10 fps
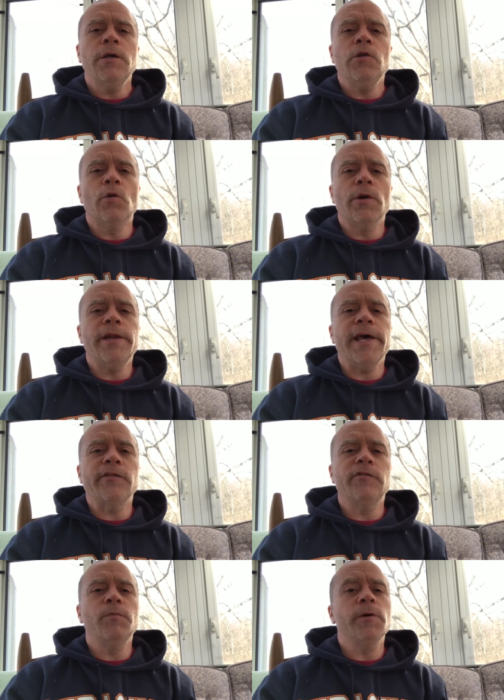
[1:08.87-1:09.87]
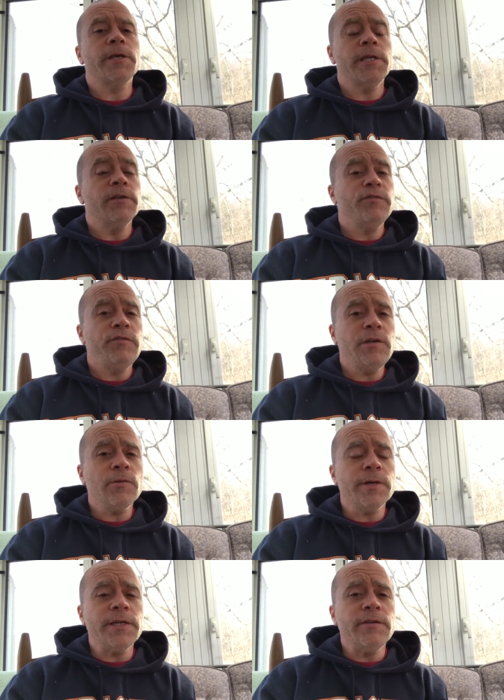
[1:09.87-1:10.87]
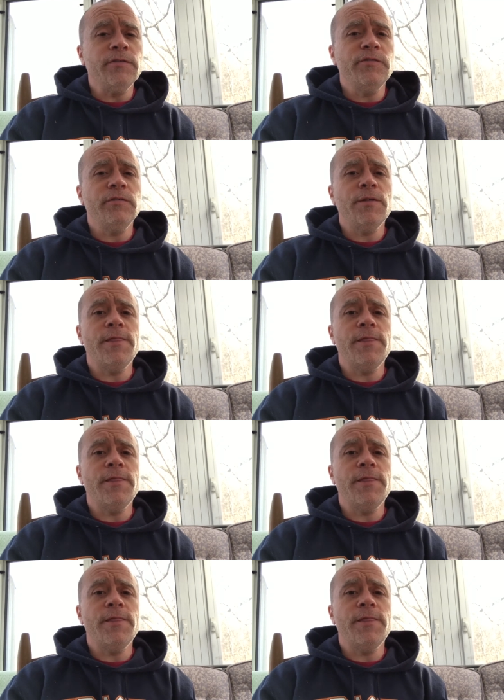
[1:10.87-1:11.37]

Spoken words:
your next book in a series